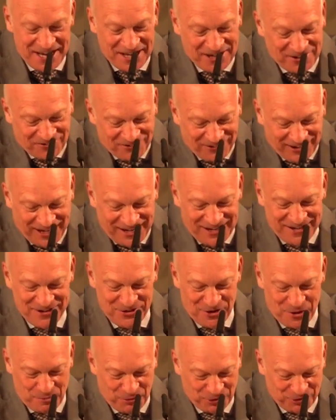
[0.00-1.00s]
a rare
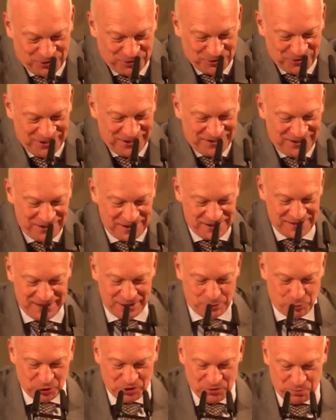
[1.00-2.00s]
opportunity
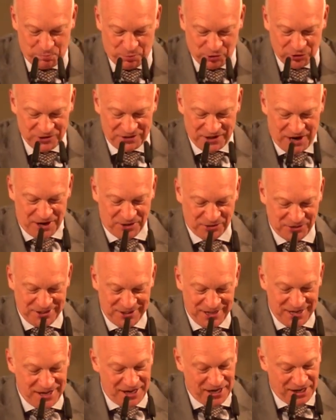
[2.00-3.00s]
that was booked out
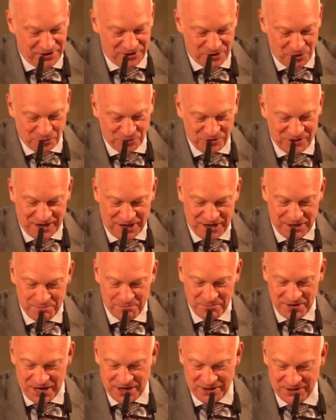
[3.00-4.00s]
in no
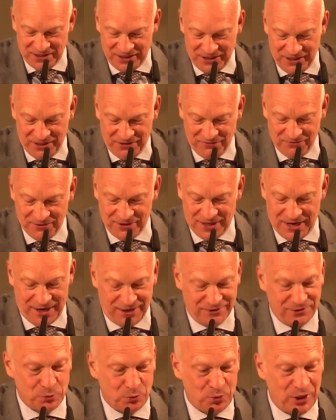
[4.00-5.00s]
time and even
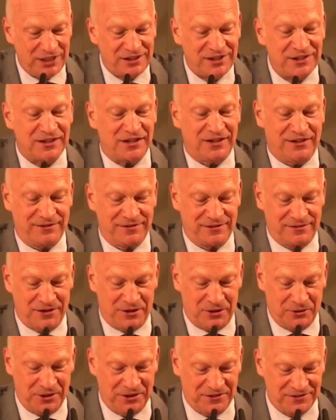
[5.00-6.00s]
has a waiting list
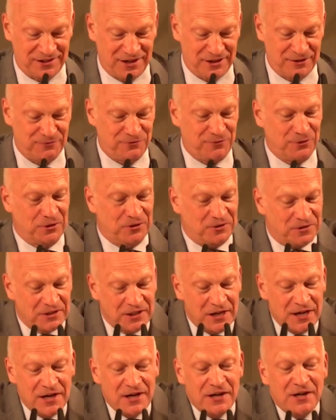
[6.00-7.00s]
now, as I have heard.
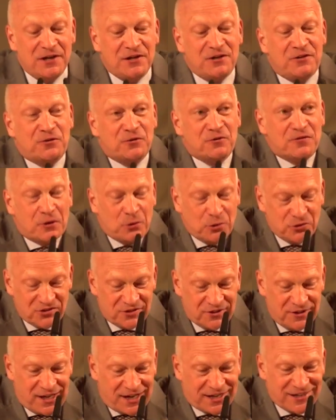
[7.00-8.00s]
To
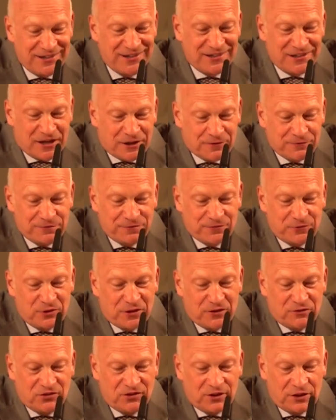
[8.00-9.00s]
those lucky enough to
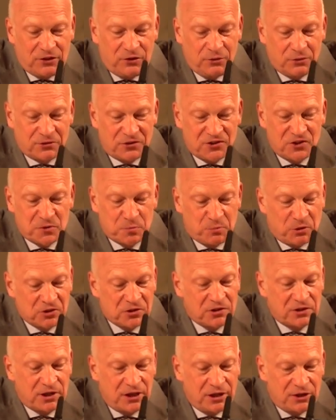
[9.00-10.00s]
have secured a
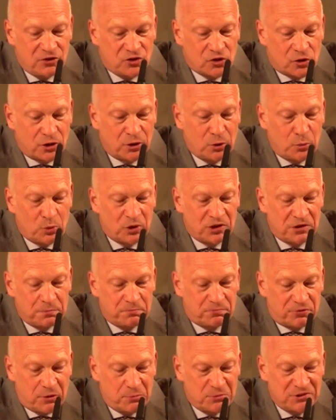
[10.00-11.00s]
spot, enjoy what
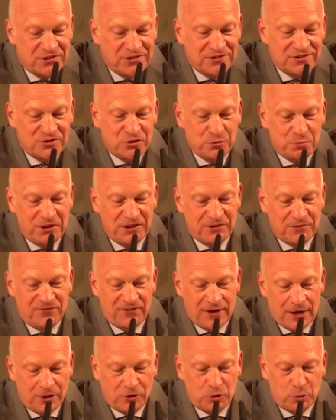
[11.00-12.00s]
it promises to be a
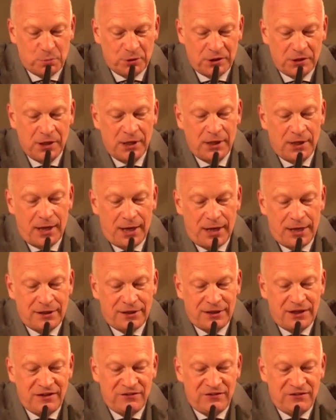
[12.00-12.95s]
valuable and